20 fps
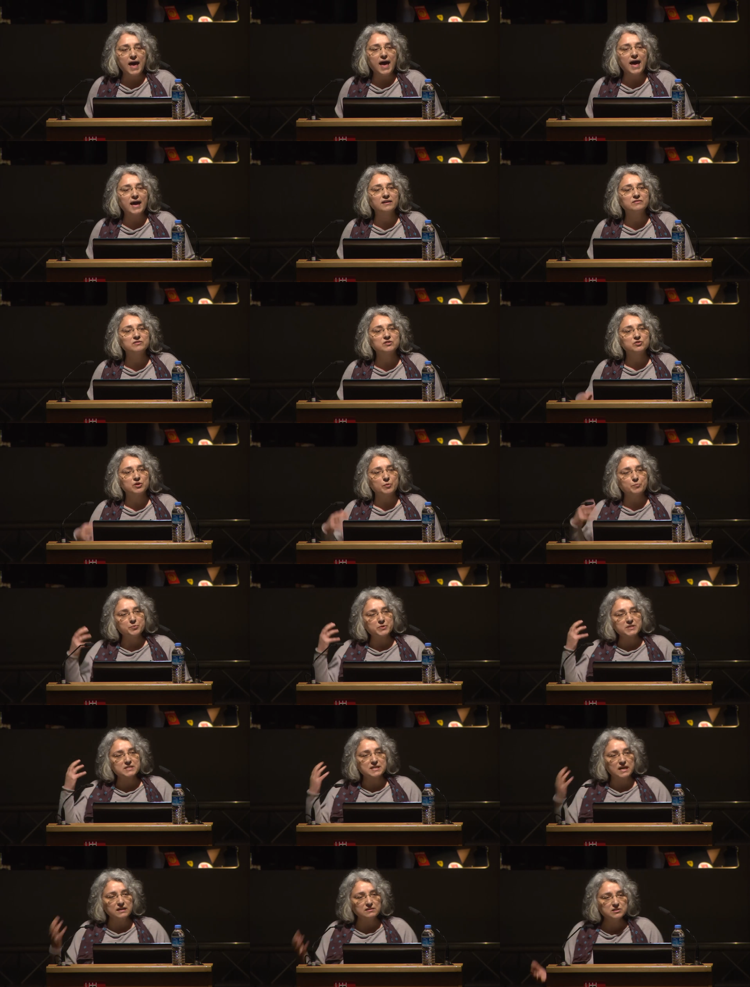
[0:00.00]
And
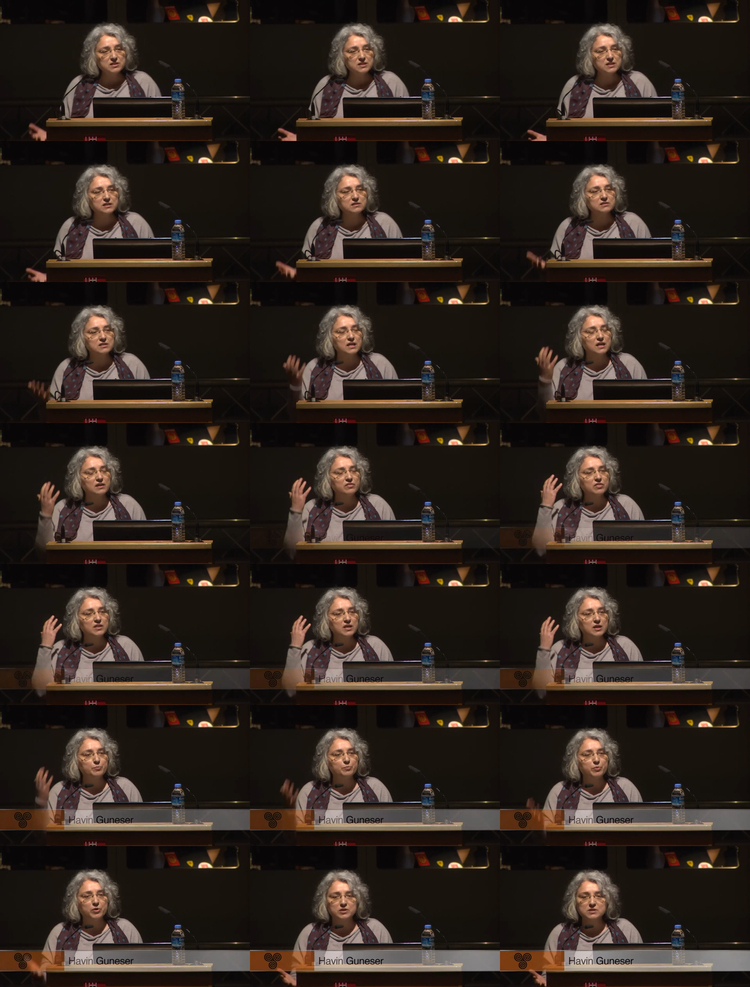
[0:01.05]
represented in
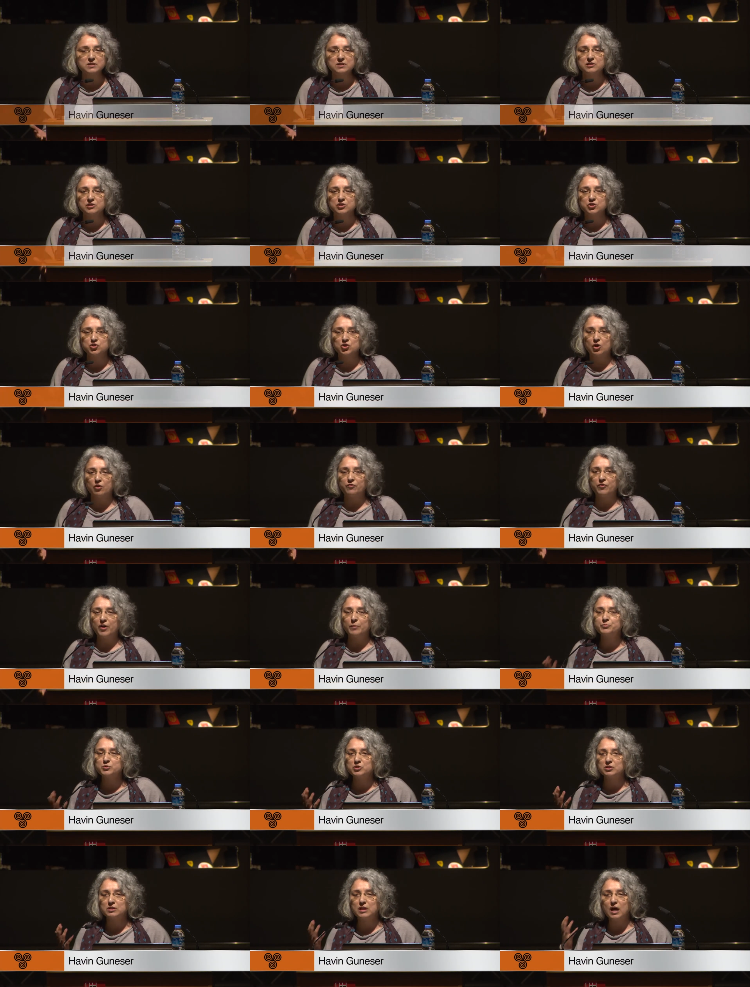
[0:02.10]
the personage of
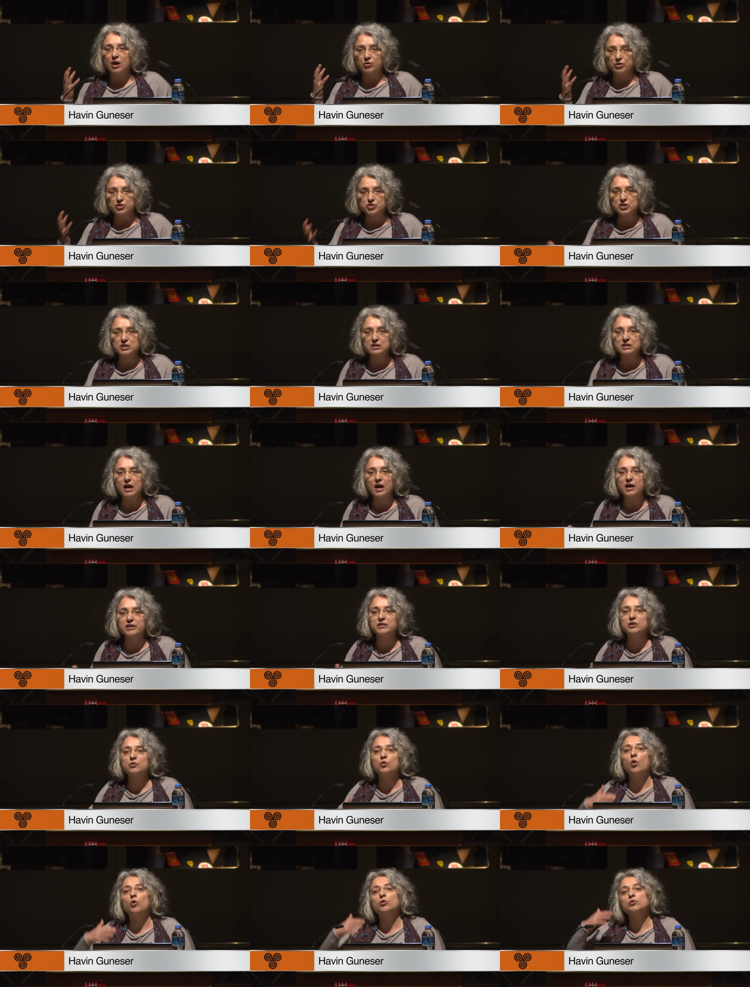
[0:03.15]
Abdullah Öcalan
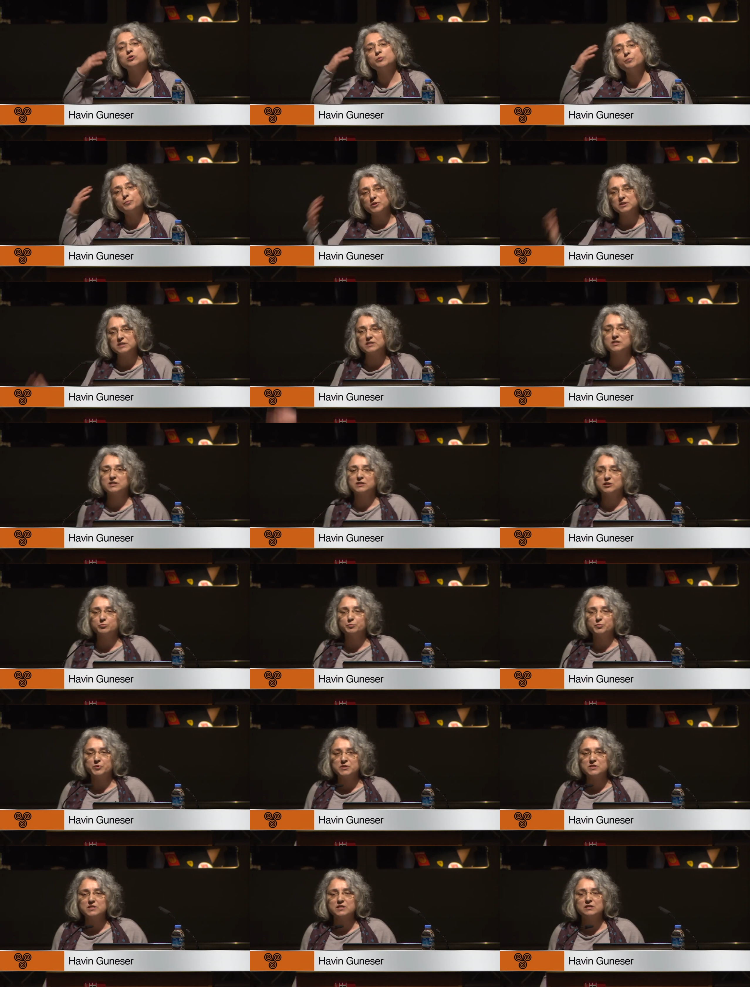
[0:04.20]
and all the political
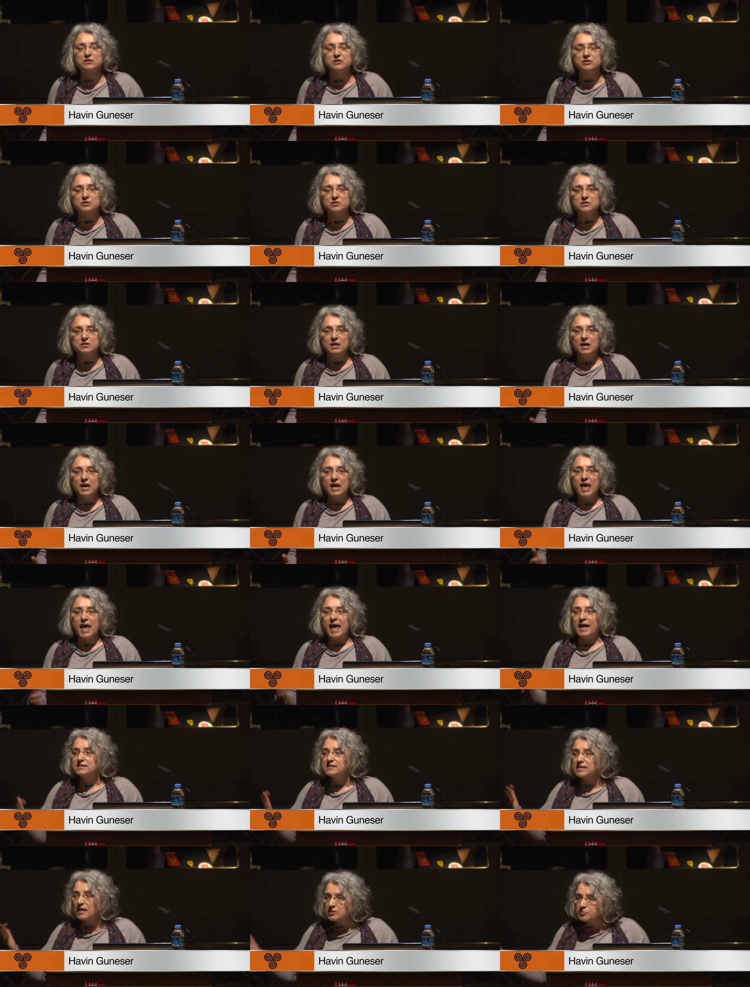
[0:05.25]
prisoners,
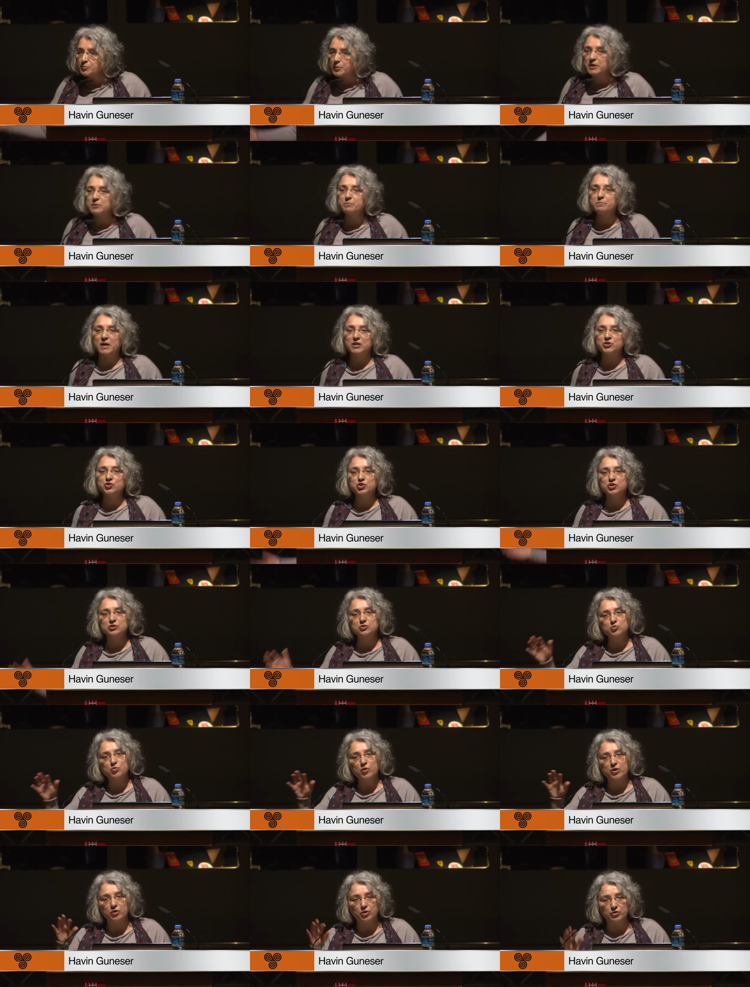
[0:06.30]
as has been mentioned,
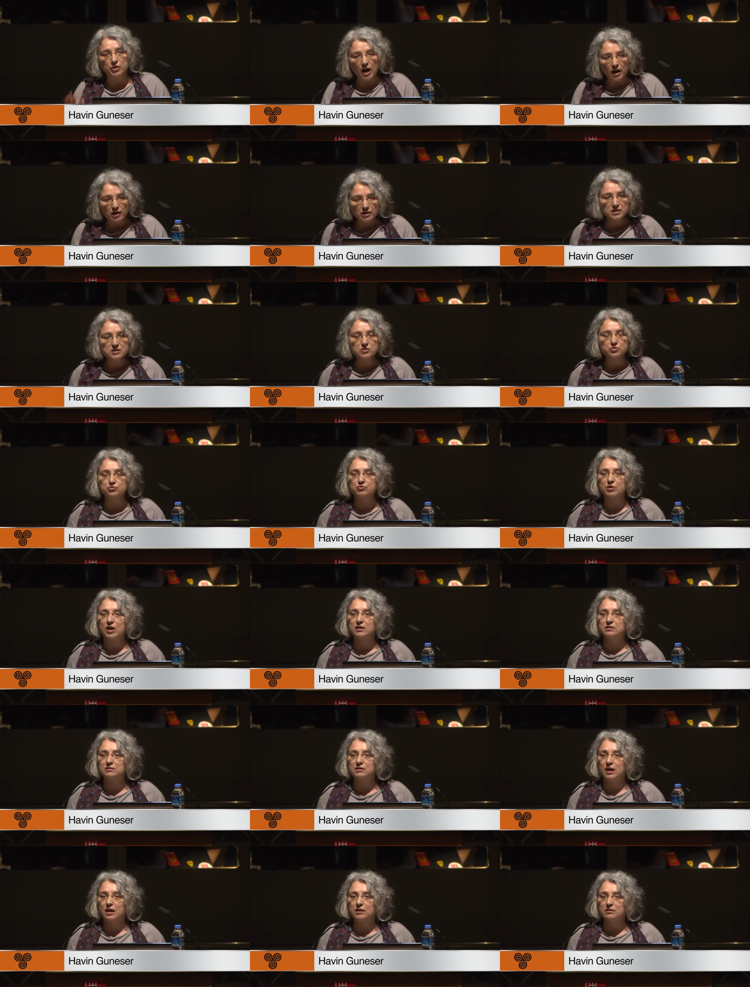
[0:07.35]
who are on hunger strike